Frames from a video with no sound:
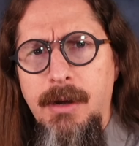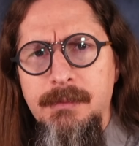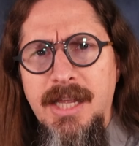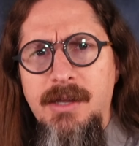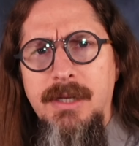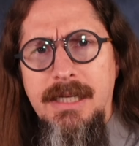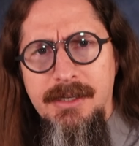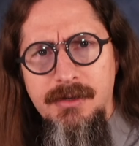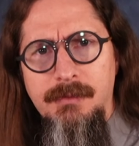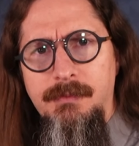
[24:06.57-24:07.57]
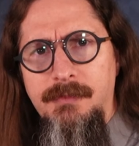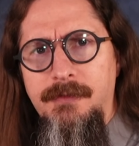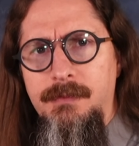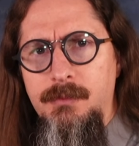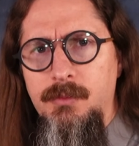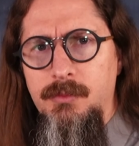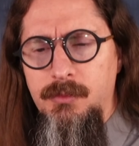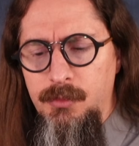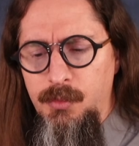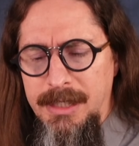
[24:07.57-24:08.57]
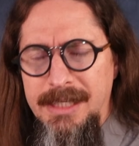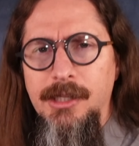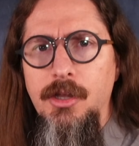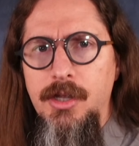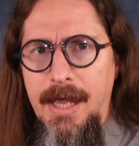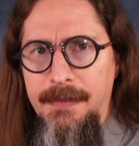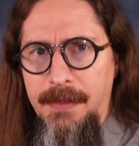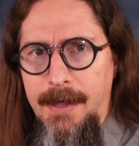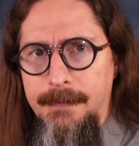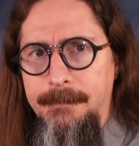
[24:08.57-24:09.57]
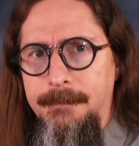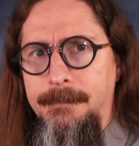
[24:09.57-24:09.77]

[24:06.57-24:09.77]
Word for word: but I'm saying we need to we need to look at that